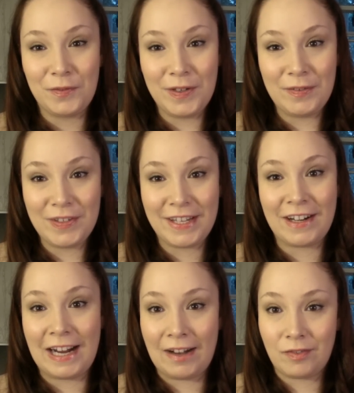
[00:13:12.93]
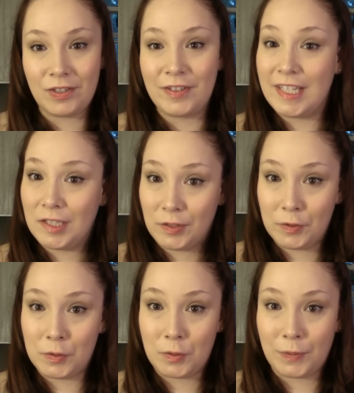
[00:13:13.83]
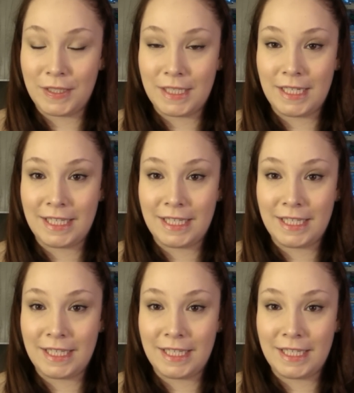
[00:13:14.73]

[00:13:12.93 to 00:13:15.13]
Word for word: we were there after they closed one day.